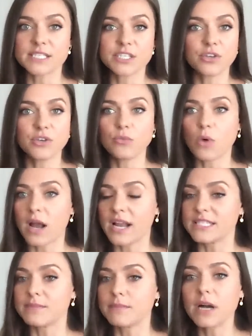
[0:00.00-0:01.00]
You want
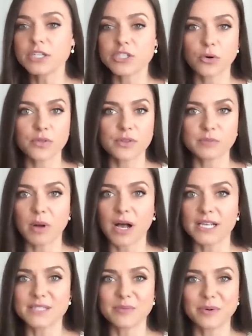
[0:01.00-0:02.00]
as much growth as
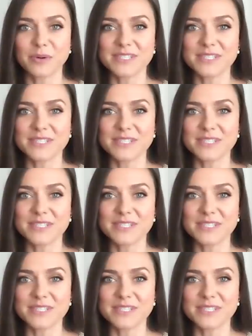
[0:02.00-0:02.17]
possible.